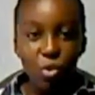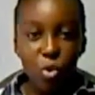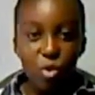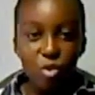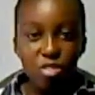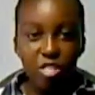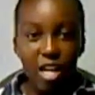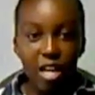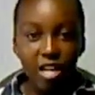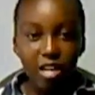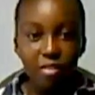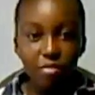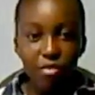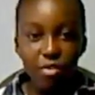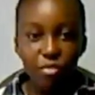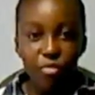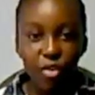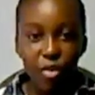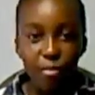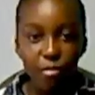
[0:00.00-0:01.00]
old. I live
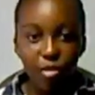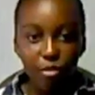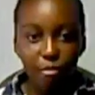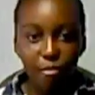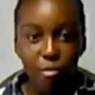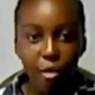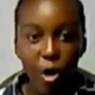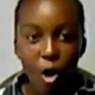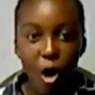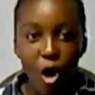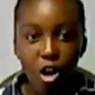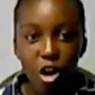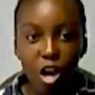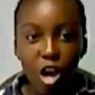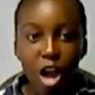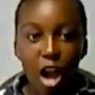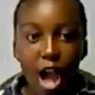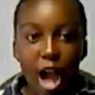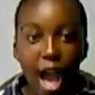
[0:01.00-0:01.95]
in Reverend Park.